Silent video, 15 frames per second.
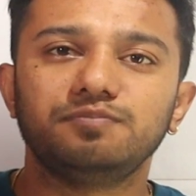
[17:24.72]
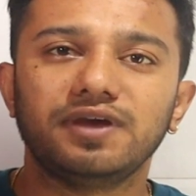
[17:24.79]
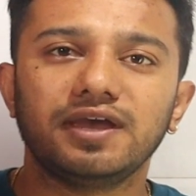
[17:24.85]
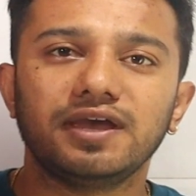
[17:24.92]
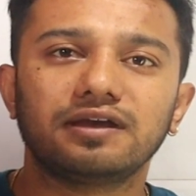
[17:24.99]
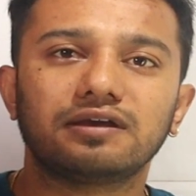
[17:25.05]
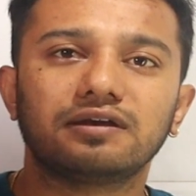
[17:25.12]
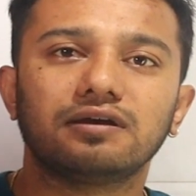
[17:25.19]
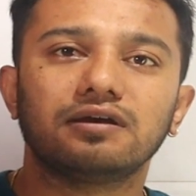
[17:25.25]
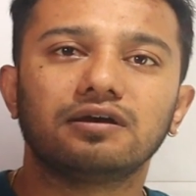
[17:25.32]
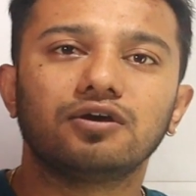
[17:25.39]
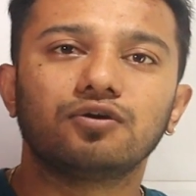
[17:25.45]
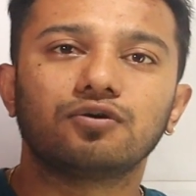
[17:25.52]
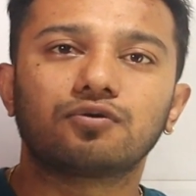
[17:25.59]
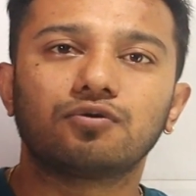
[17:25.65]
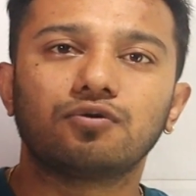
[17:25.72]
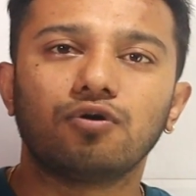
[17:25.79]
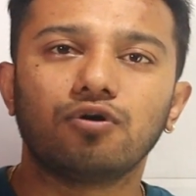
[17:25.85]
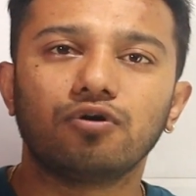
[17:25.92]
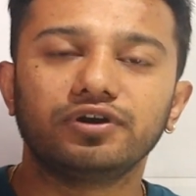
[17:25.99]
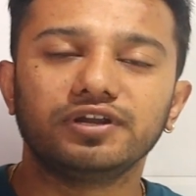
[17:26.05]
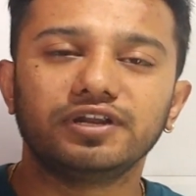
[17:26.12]
make
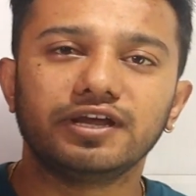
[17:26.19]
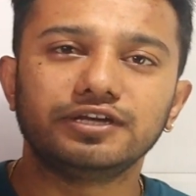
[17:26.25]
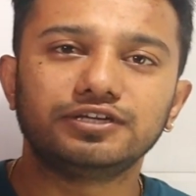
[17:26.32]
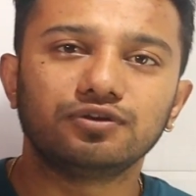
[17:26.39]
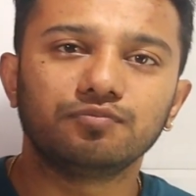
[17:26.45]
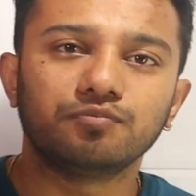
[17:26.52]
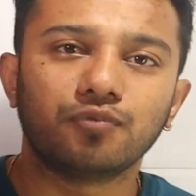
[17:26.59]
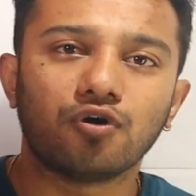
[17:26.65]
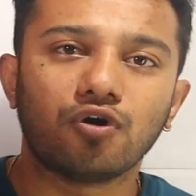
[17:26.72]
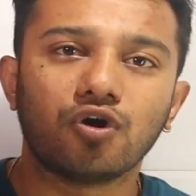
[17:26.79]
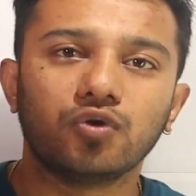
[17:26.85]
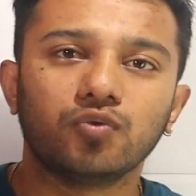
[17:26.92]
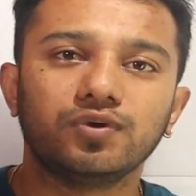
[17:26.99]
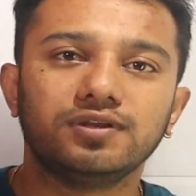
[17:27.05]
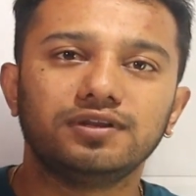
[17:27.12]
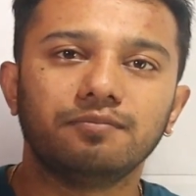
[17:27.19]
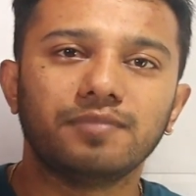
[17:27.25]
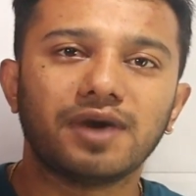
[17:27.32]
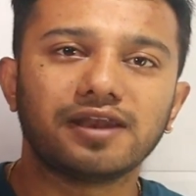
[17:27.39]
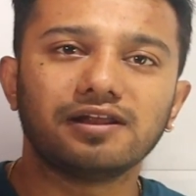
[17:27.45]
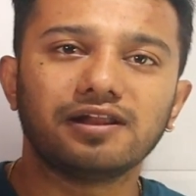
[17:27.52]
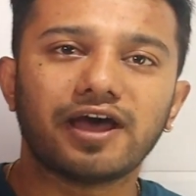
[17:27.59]
coordination bond with the
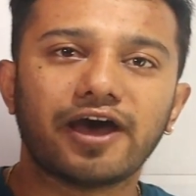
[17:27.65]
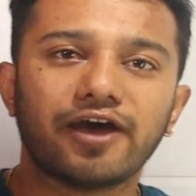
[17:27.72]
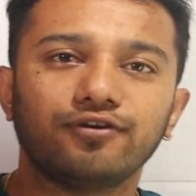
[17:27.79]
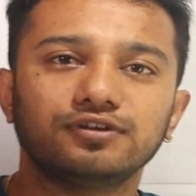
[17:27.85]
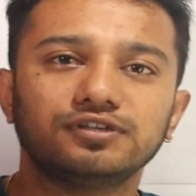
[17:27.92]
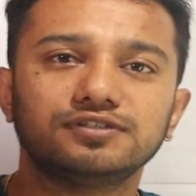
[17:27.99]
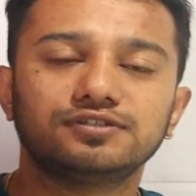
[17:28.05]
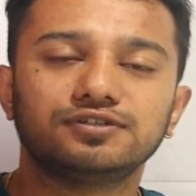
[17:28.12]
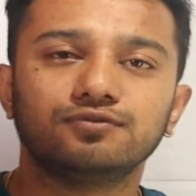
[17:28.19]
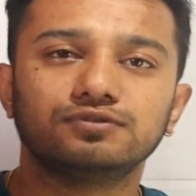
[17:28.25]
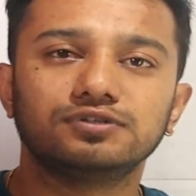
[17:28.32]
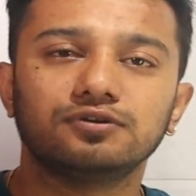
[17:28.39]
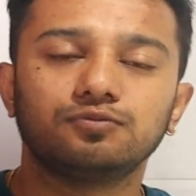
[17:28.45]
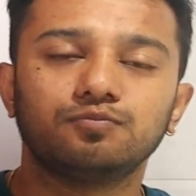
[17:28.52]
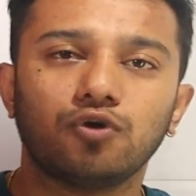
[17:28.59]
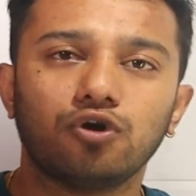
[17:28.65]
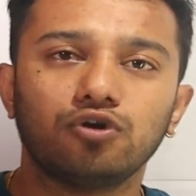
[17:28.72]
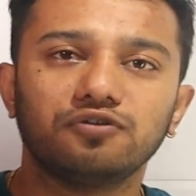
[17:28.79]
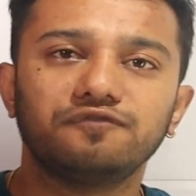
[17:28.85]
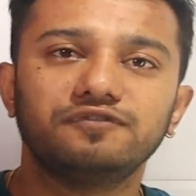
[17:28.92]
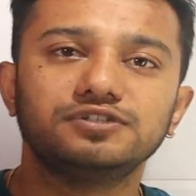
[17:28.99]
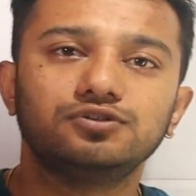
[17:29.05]
metal ions using both
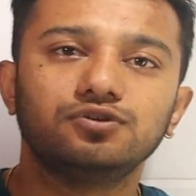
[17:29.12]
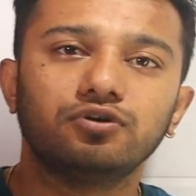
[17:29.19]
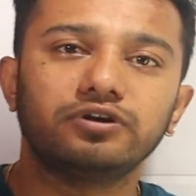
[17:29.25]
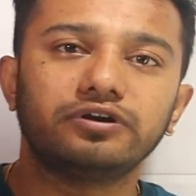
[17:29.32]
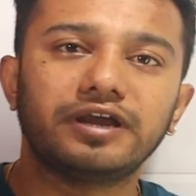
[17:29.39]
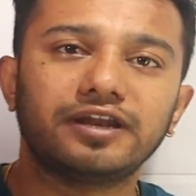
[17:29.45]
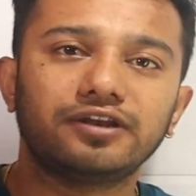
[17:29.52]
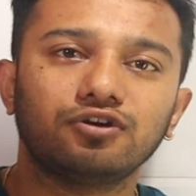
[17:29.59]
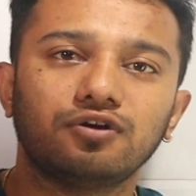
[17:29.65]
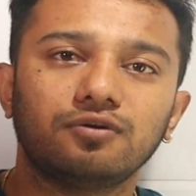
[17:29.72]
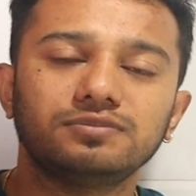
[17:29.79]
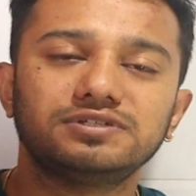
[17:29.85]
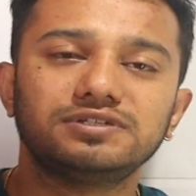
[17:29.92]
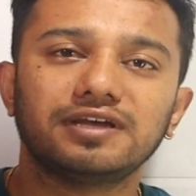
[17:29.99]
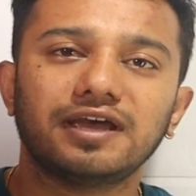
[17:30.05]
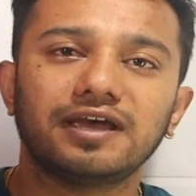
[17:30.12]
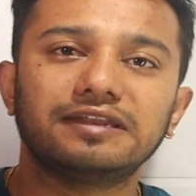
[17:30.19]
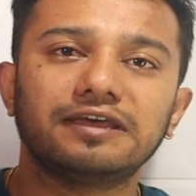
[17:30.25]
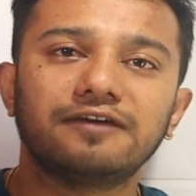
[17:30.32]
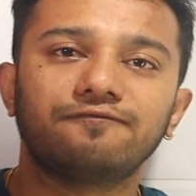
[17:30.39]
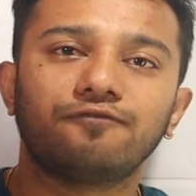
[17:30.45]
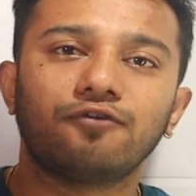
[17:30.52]
of its donor atoms, and
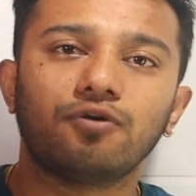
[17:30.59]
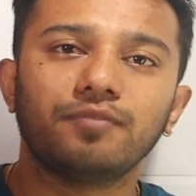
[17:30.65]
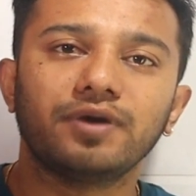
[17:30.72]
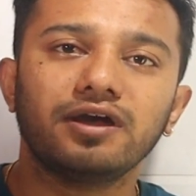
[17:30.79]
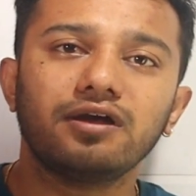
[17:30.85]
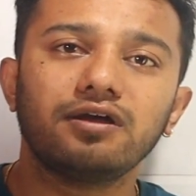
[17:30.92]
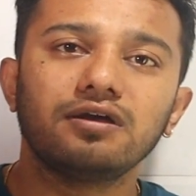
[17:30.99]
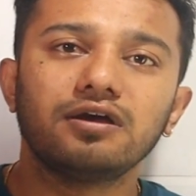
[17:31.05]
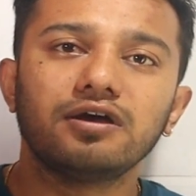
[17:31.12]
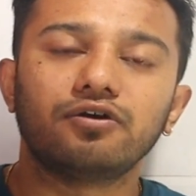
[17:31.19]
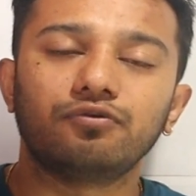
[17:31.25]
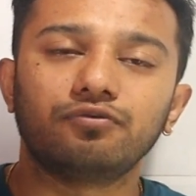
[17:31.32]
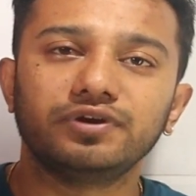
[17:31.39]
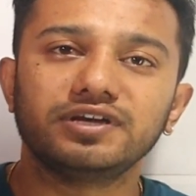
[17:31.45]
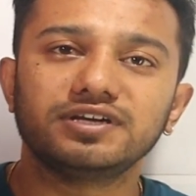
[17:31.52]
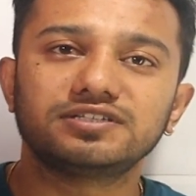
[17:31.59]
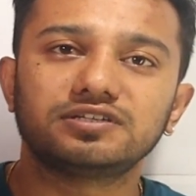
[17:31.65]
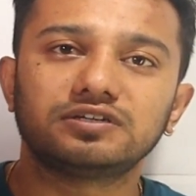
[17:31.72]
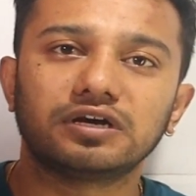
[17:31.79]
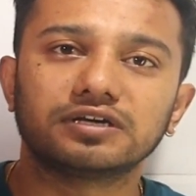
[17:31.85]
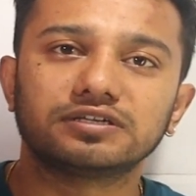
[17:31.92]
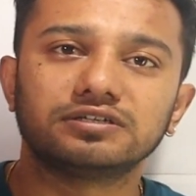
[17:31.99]
they form a ring
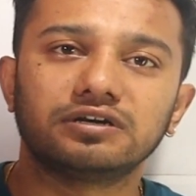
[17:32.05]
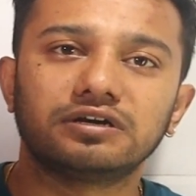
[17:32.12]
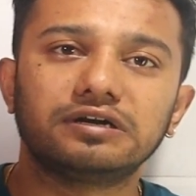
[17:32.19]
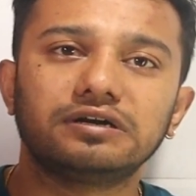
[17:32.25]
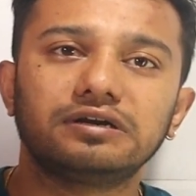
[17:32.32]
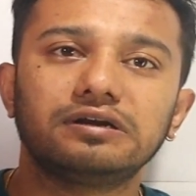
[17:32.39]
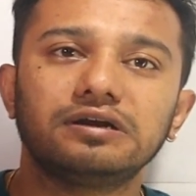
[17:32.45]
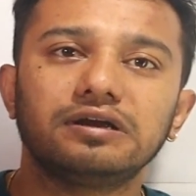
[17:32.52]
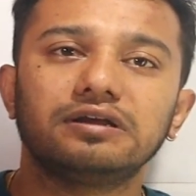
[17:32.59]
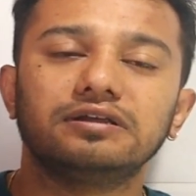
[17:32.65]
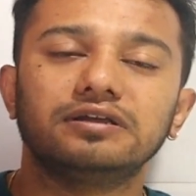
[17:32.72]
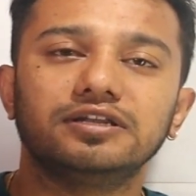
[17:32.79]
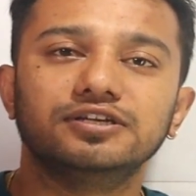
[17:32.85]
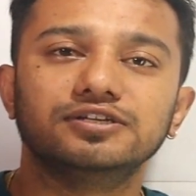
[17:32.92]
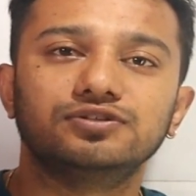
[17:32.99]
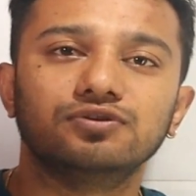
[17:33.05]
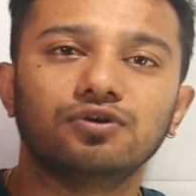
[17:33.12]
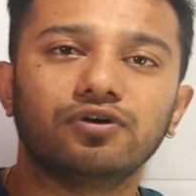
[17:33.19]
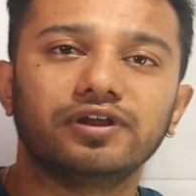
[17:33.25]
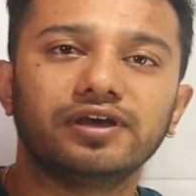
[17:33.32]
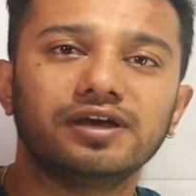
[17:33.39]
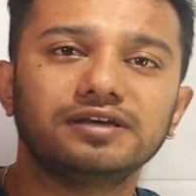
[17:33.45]
structure. It is
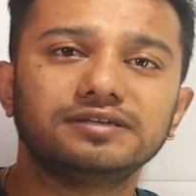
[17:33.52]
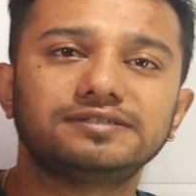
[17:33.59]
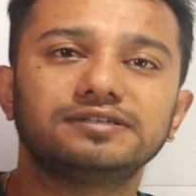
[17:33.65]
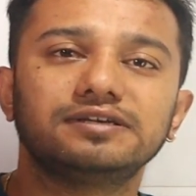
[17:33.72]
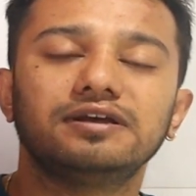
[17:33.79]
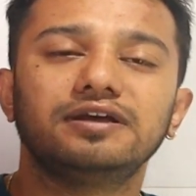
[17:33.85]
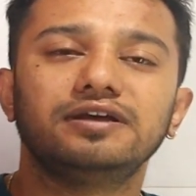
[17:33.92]
known as